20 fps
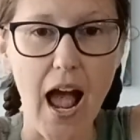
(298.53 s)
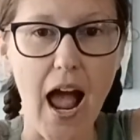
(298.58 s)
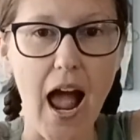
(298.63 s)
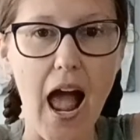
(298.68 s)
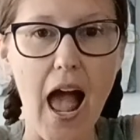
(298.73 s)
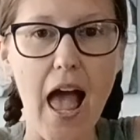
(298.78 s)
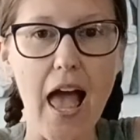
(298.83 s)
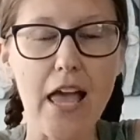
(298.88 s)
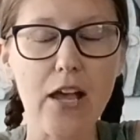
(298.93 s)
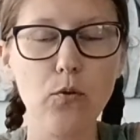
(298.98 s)

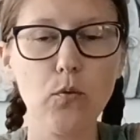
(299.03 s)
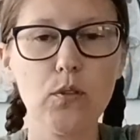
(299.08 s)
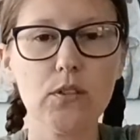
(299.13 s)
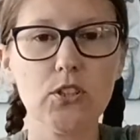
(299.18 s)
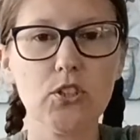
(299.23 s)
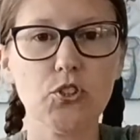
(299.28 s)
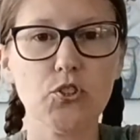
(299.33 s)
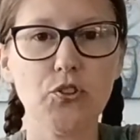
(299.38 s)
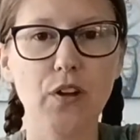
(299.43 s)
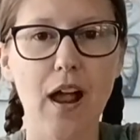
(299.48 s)
I
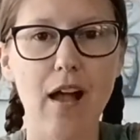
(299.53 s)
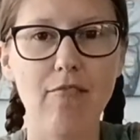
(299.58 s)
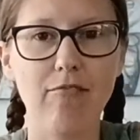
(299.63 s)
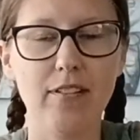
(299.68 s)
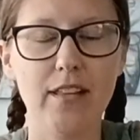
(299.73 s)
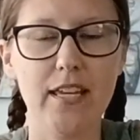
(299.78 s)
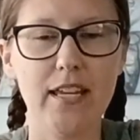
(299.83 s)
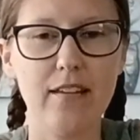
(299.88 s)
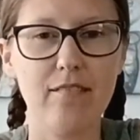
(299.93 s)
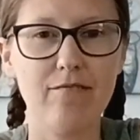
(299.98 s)
was
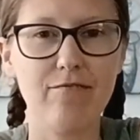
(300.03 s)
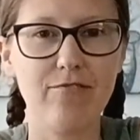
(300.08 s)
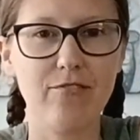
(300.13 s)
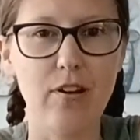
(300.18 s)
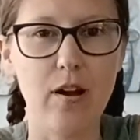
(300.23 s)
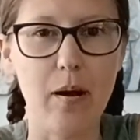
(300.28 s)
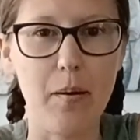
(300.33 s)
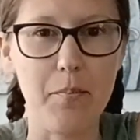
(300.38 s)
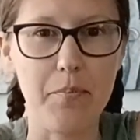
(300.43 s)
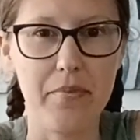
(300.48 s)
traveling
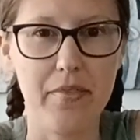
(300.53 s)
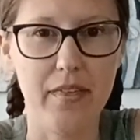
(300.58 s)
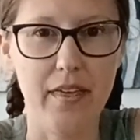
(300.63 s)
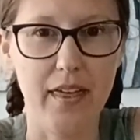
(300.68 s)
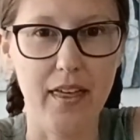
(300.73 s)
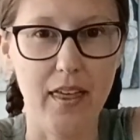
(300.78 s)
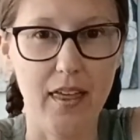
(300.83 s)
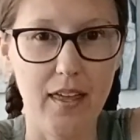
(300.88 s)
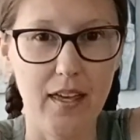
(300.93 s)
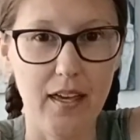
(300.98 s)
from
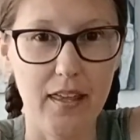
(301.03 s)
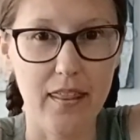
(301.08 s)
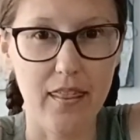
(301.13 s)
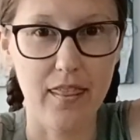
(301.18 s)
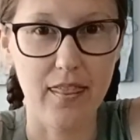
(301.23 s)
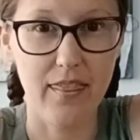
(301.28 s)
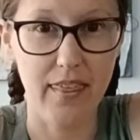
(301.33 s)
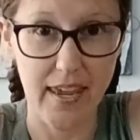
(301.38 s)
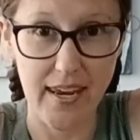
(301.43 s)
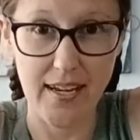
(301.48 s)

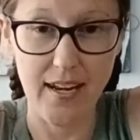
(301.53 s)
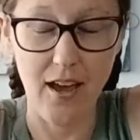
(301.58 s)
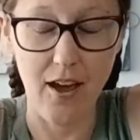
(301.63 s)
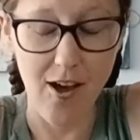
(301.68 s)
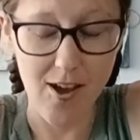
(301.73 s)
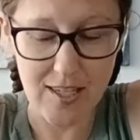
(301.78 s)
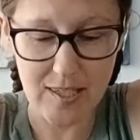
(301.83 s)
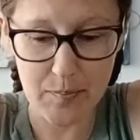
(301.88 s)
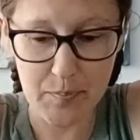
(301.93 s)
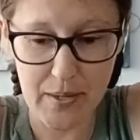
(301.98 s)
the then
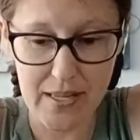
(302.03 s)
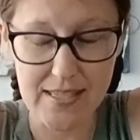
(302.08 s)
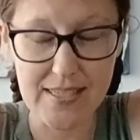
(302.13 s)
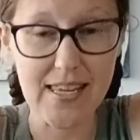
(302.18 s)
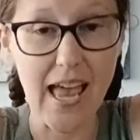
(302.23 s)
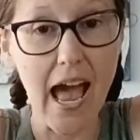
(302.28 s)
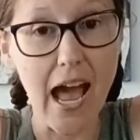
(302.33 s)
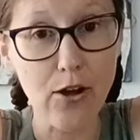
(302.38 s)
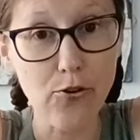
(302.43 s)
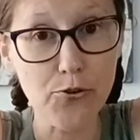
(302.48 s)
husband's
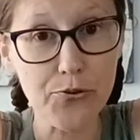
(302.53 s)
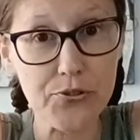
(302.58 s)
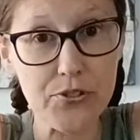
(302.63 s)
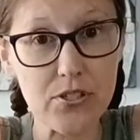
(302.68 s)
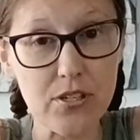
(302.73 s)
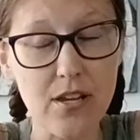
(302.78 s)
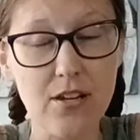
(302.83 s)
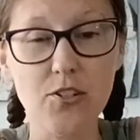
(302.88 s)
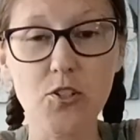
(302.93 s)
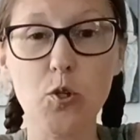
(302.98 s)

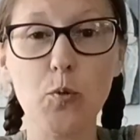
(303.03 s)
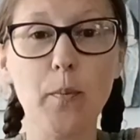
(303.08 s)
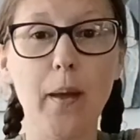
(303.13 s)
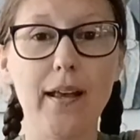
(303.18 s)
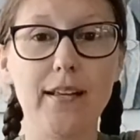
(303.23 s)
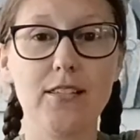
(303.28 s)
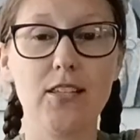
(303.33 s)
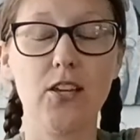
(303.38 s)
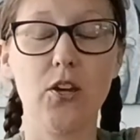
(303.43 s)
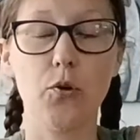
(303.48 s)
house to
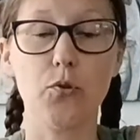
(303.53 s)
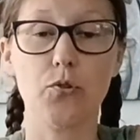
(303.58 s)
Mexico